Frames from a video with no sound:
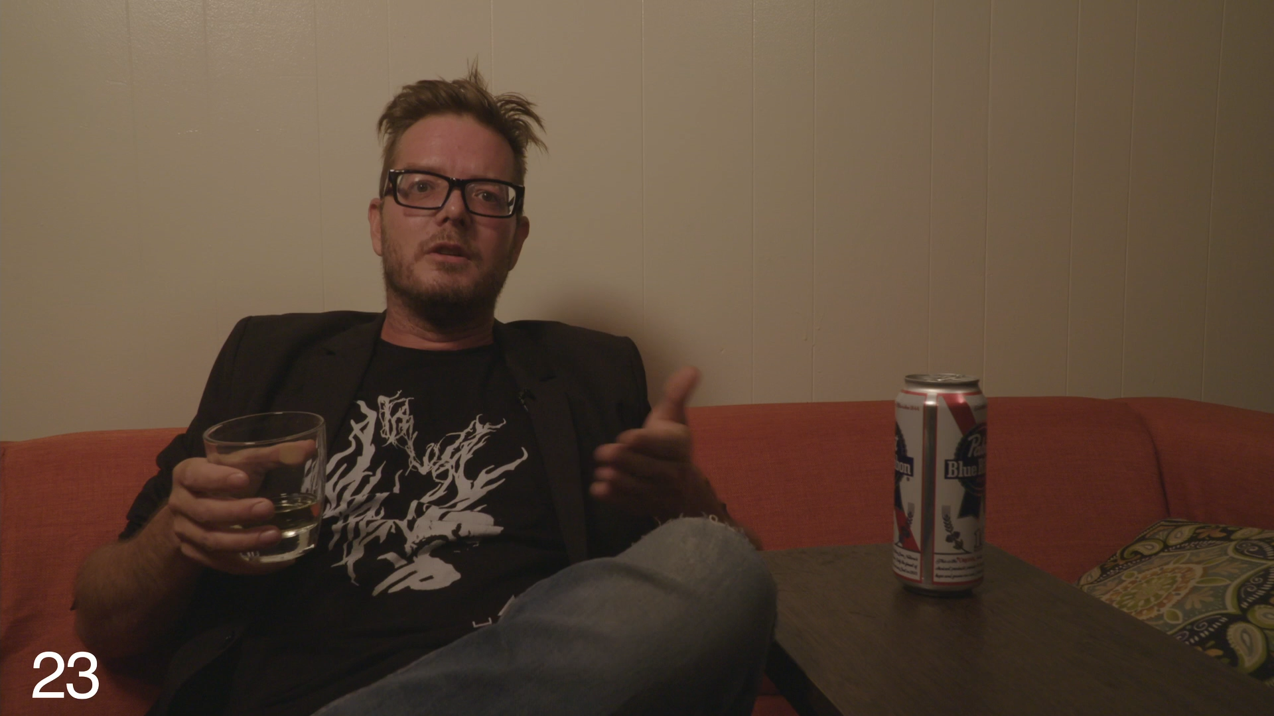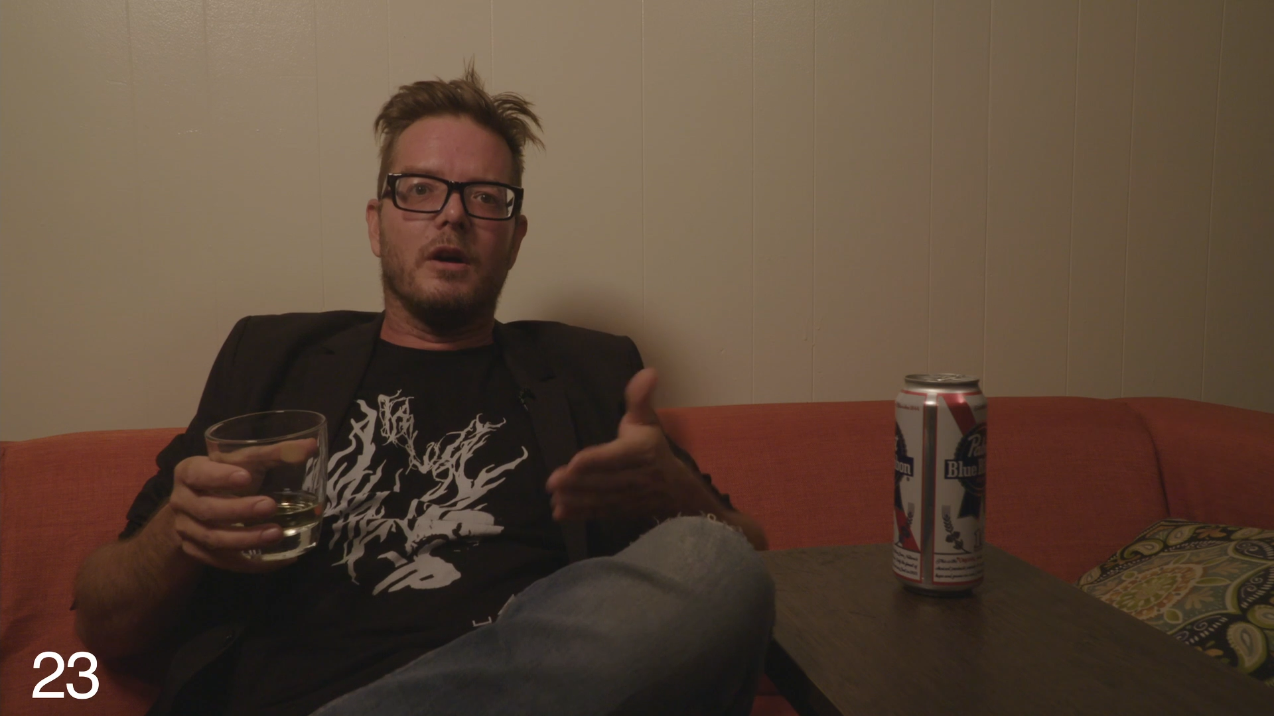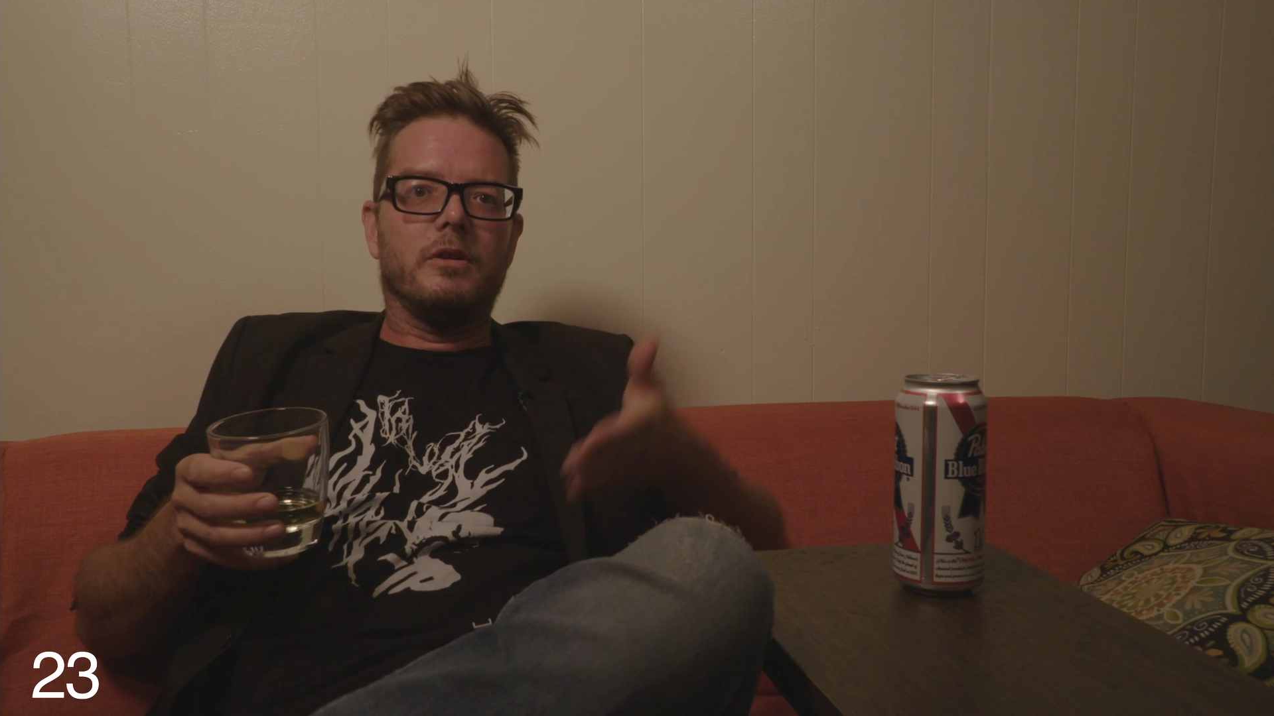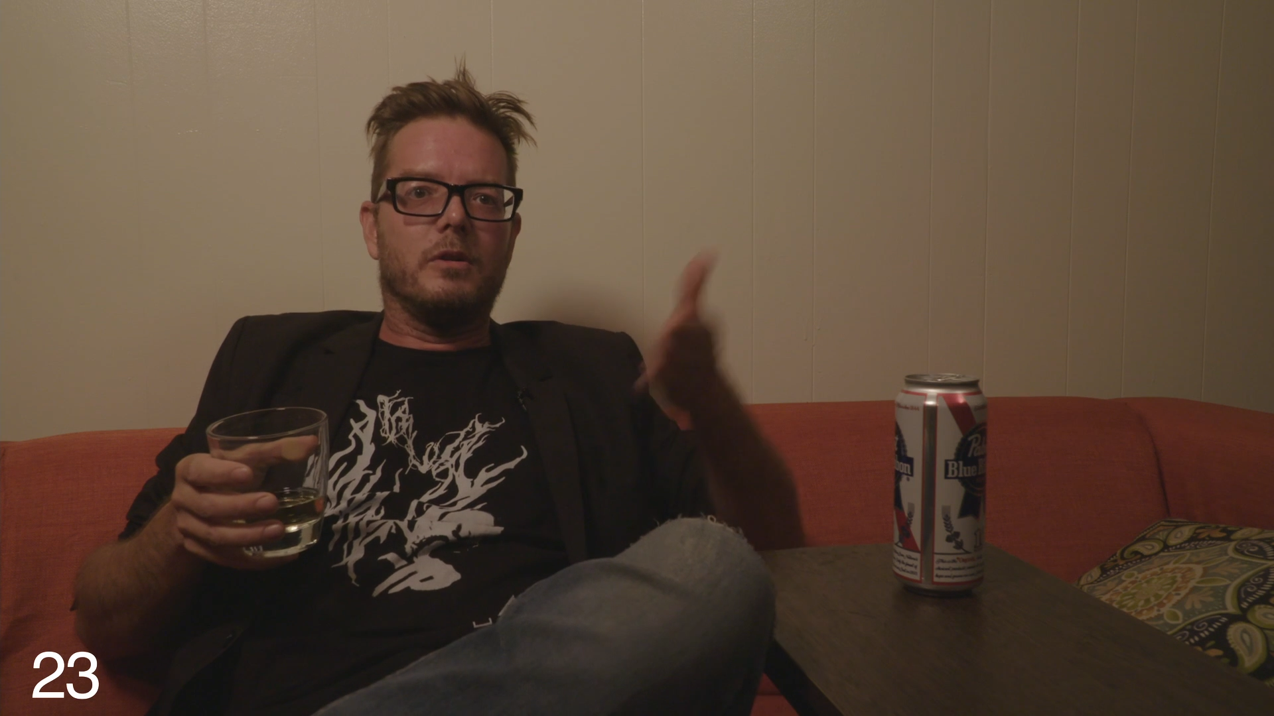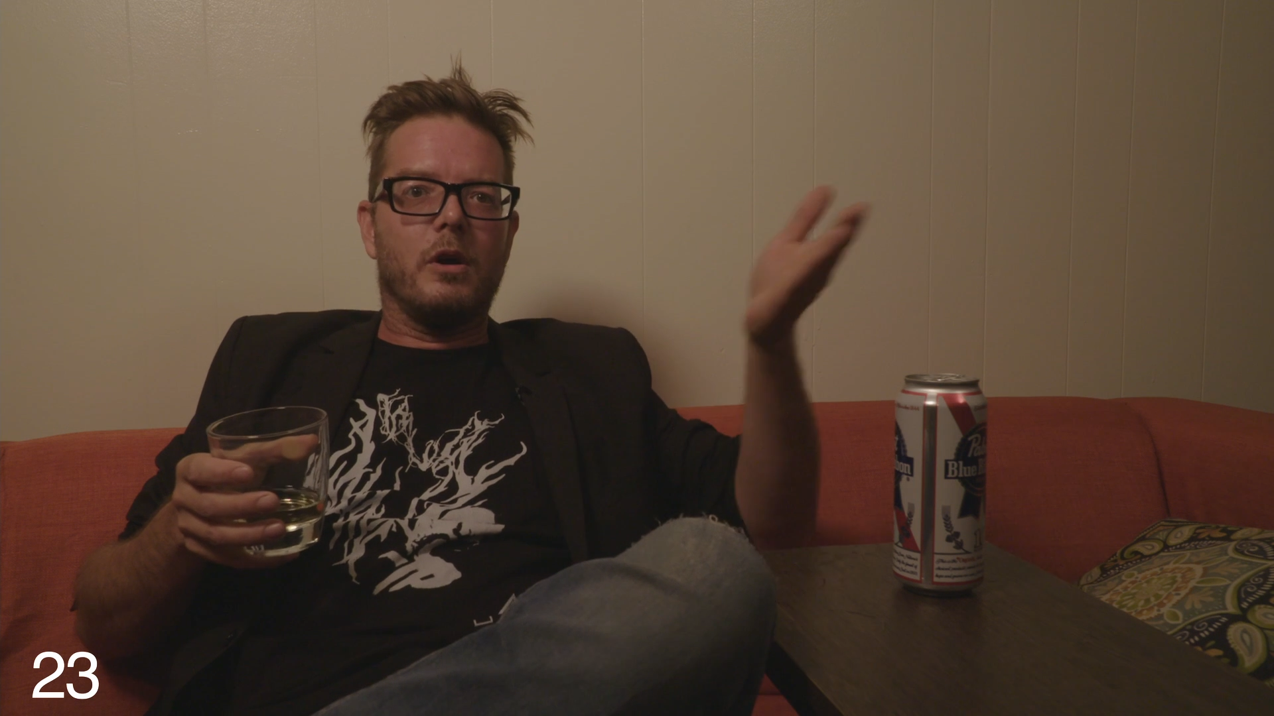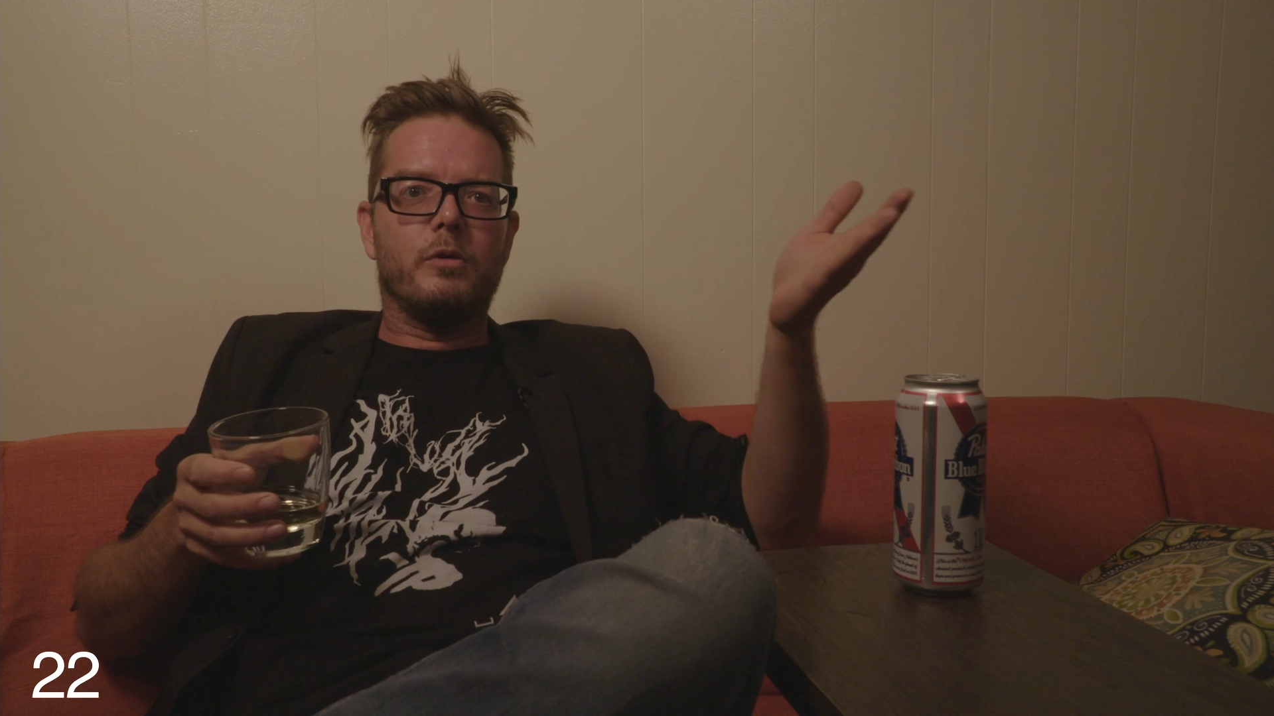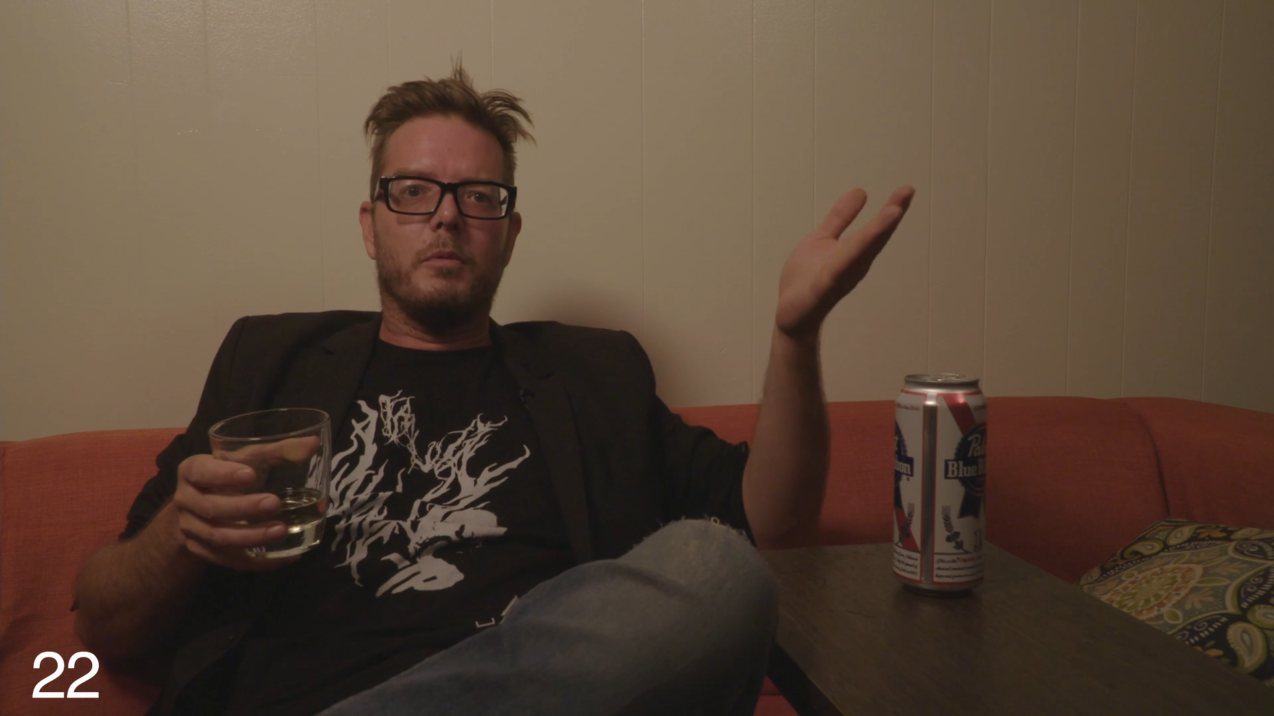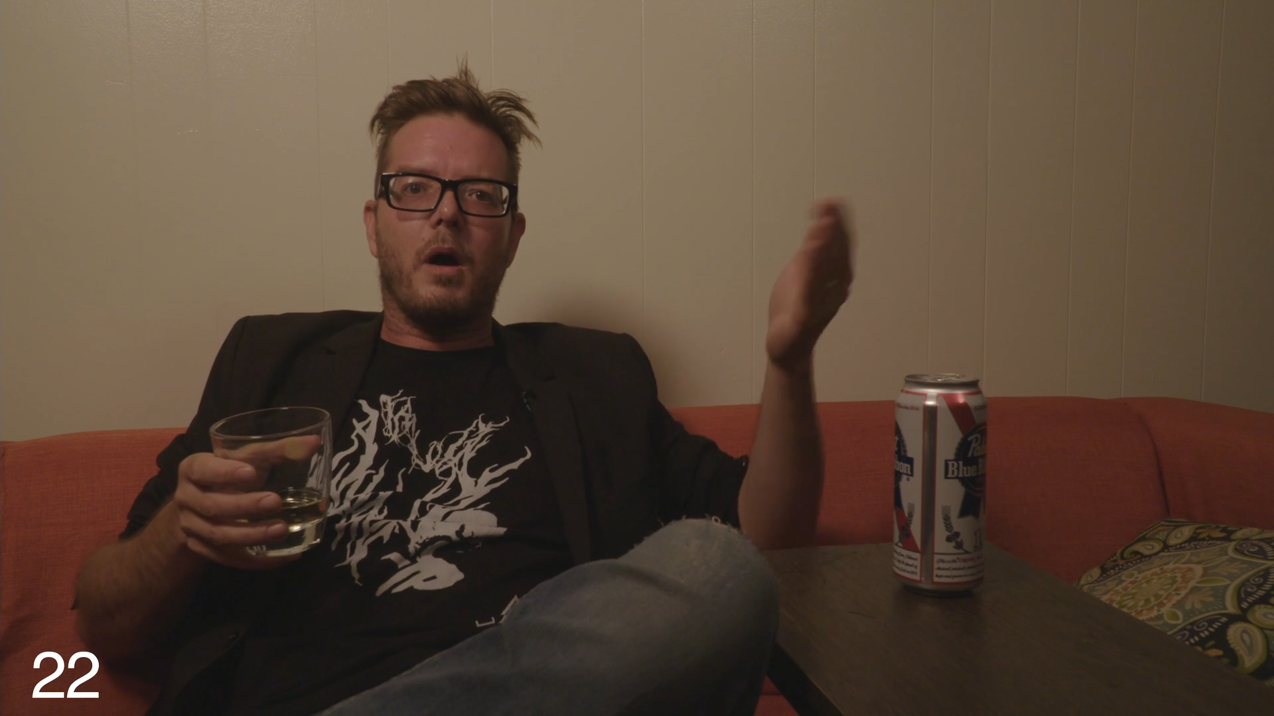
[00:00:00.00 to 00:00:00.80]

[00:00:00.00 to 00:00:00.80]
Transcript: You know, you go to a